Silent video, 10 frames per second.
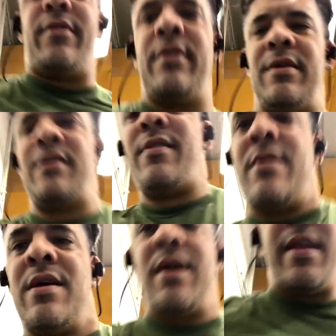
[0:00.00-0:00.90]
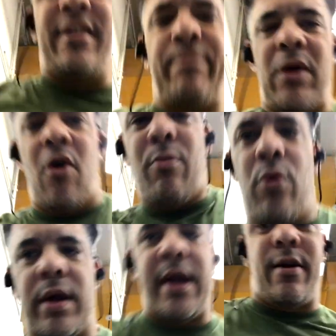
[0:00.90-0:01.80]
And that's my arm
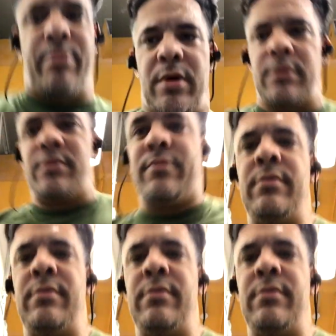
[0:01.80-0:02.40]
workout, bro.